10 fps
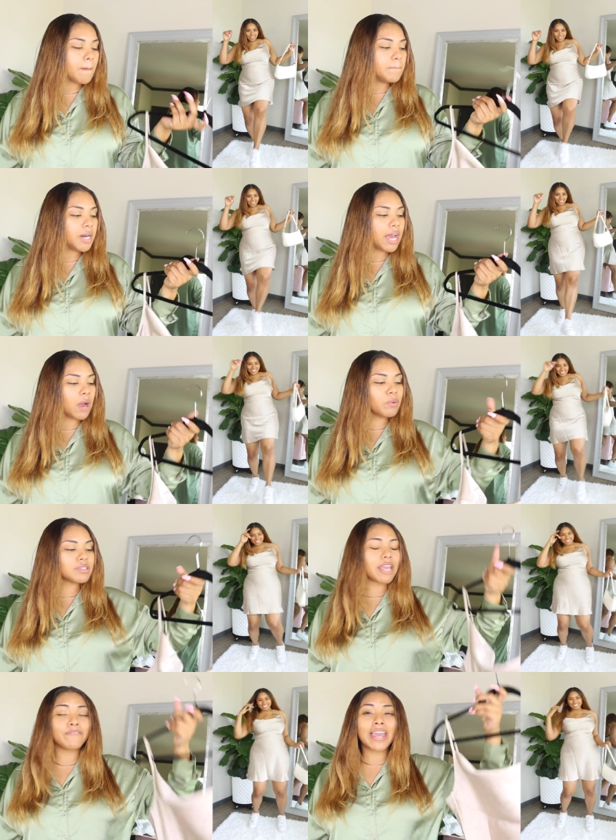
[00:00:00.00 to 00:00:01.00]
But I will
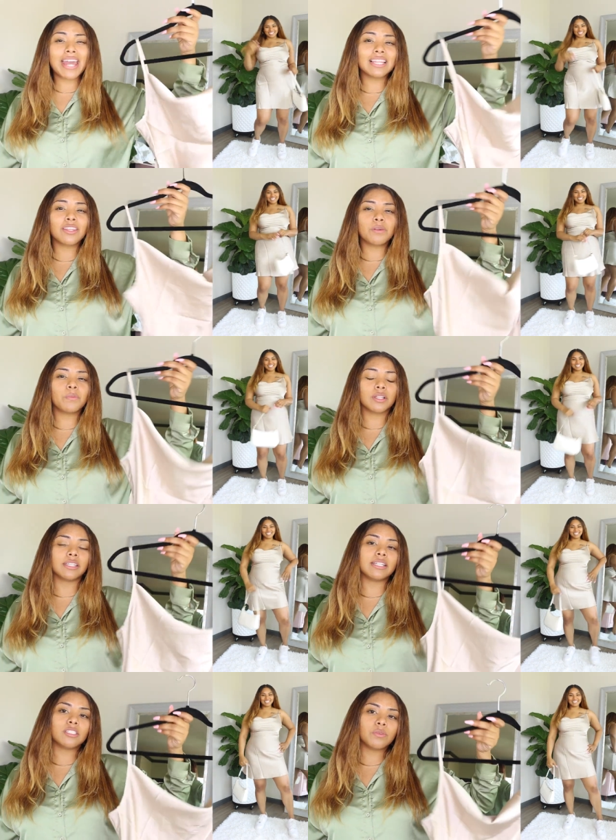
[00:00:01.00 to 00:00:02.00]
say if it had a little more
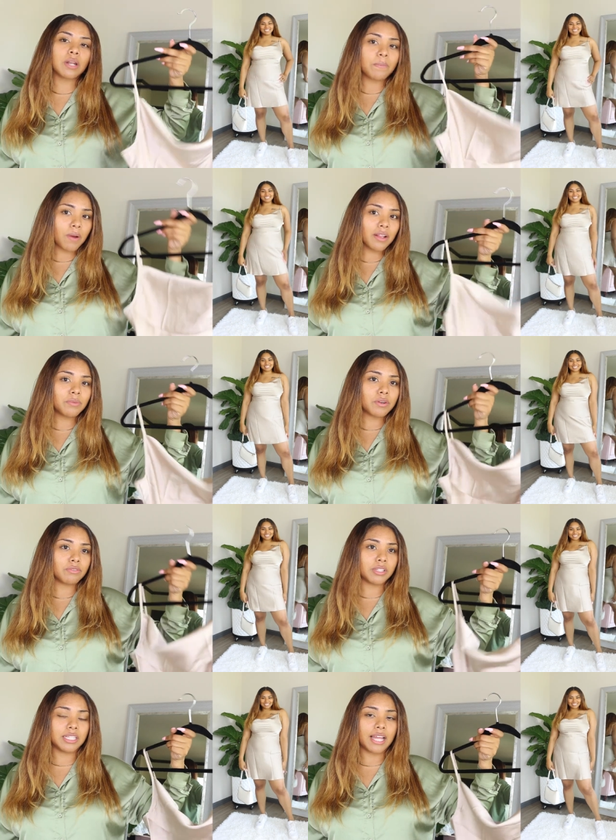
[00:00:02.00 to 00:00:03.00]
length to it, I probably would
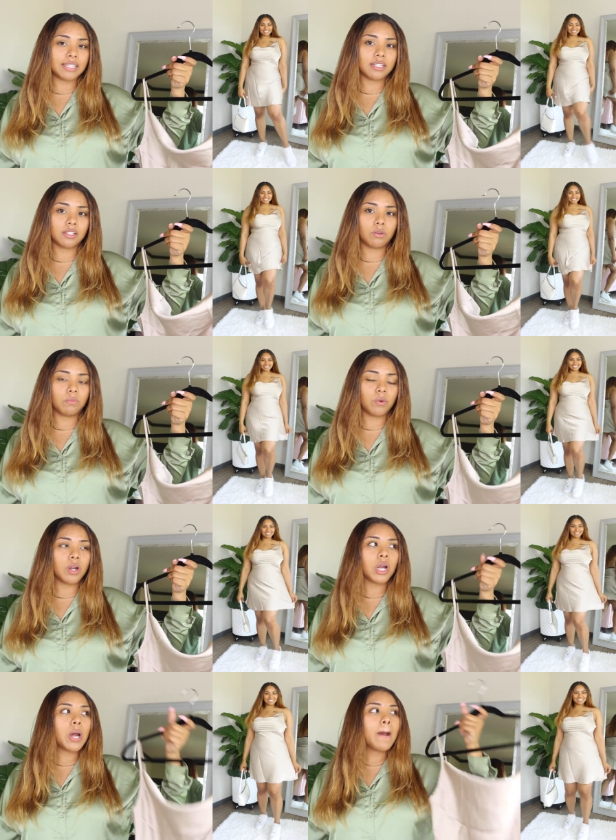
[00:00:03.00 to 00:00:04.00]
have really liked it a little
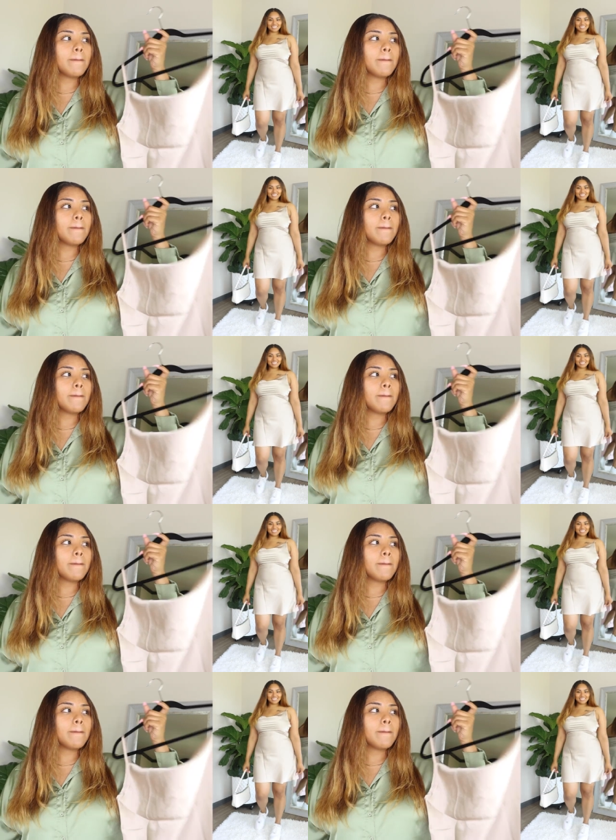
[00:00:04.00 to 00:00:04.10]
more.